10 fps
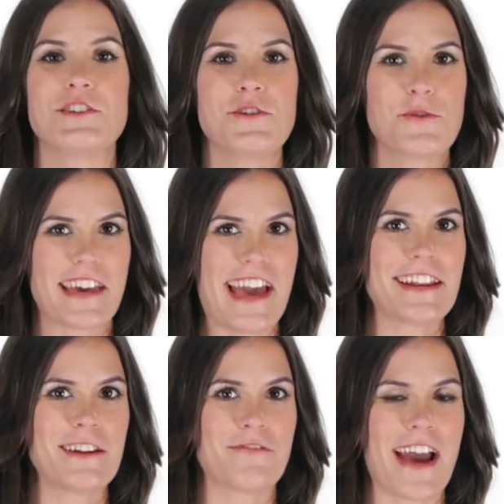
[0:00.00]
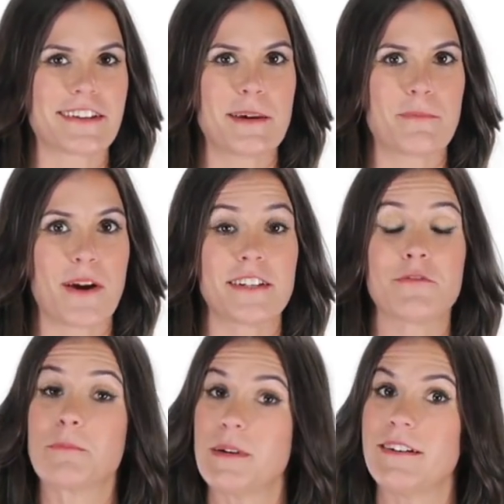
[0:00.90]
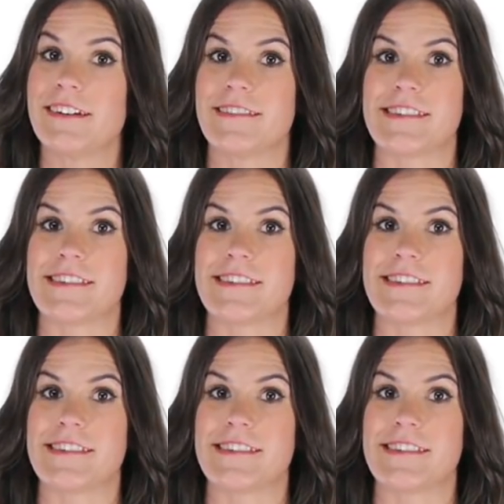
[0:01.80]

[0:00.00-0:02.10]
You can, in fact, get pregnant from period